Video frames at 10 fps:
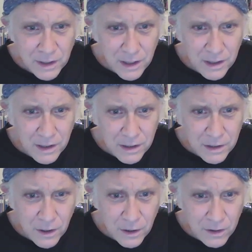
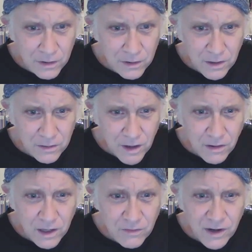you know,
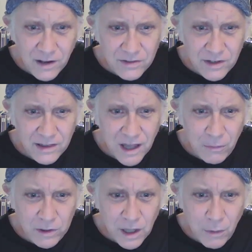don't give guys
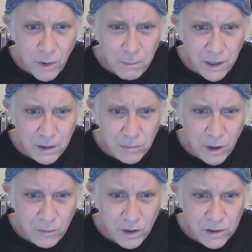like that what they want
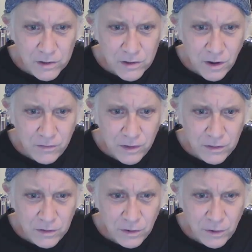by throwing Russia
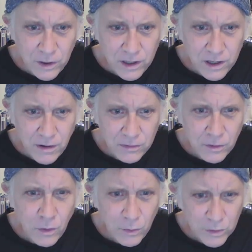off the Security
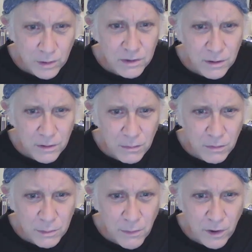Council. Hold them
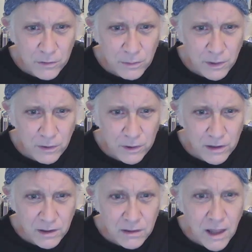to the
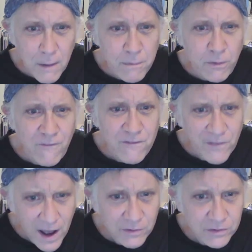responsibility that they
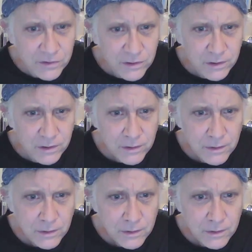profess.